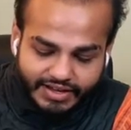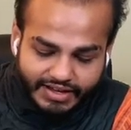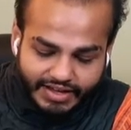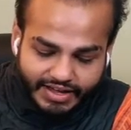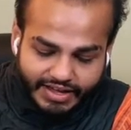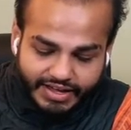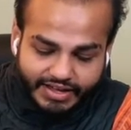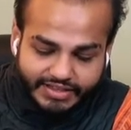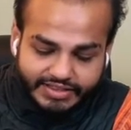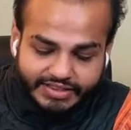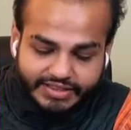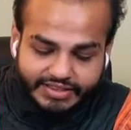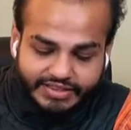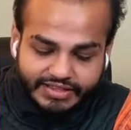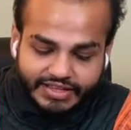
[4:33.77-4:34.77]
and
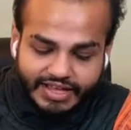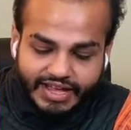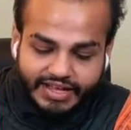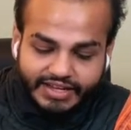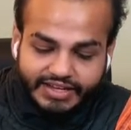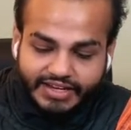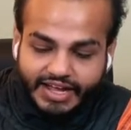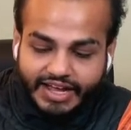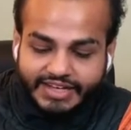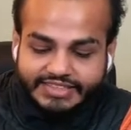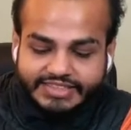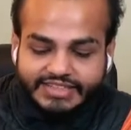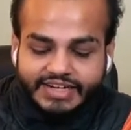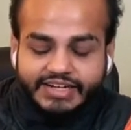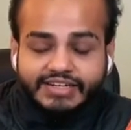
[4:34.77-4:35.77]
it has
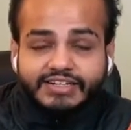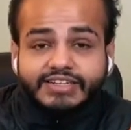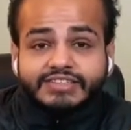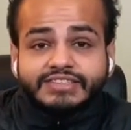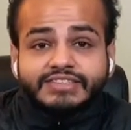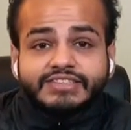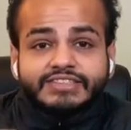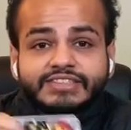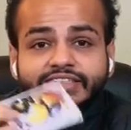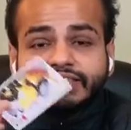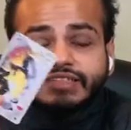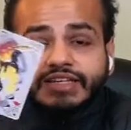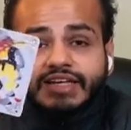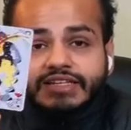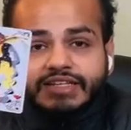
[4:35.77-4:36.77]
created this
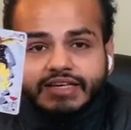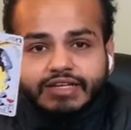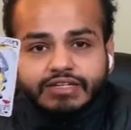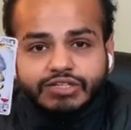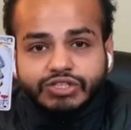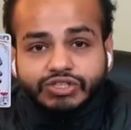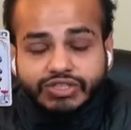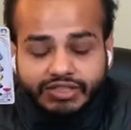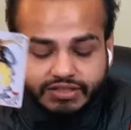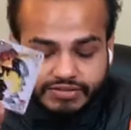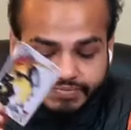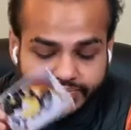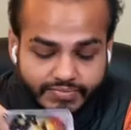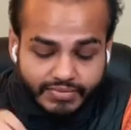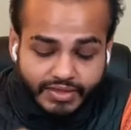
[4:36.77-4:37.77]
death energy,
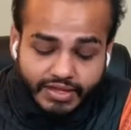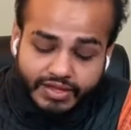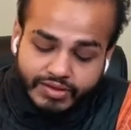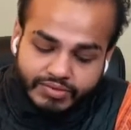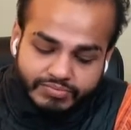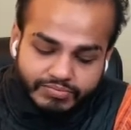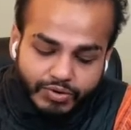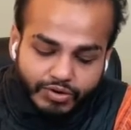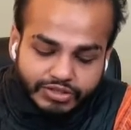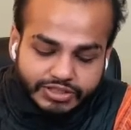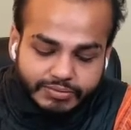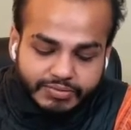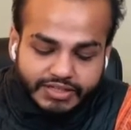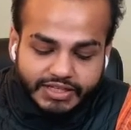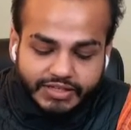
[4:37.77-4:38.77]

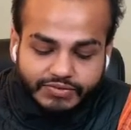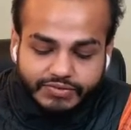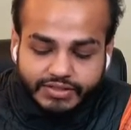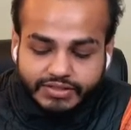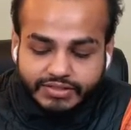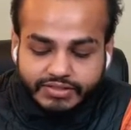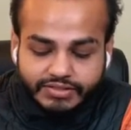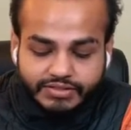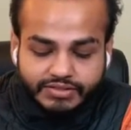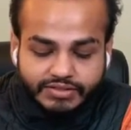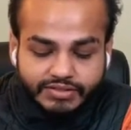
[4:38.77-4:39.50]
possibly even